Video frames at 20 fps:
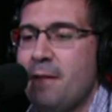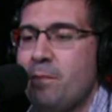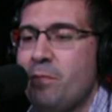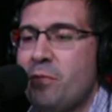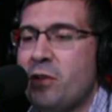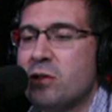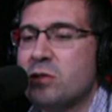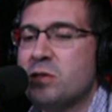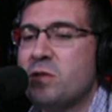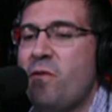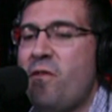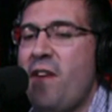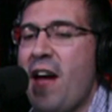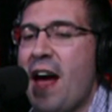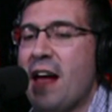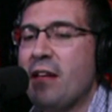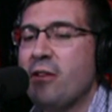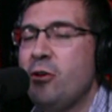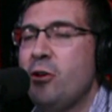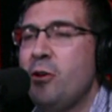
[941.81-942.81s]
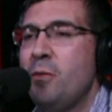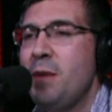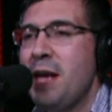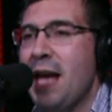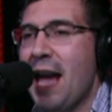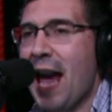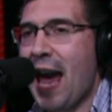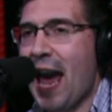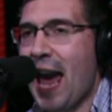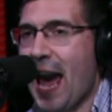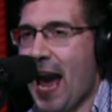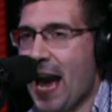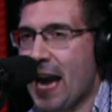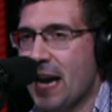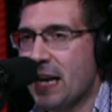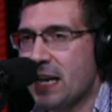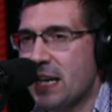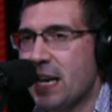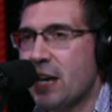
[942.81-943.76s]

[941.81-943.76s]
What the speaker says: there's value to be had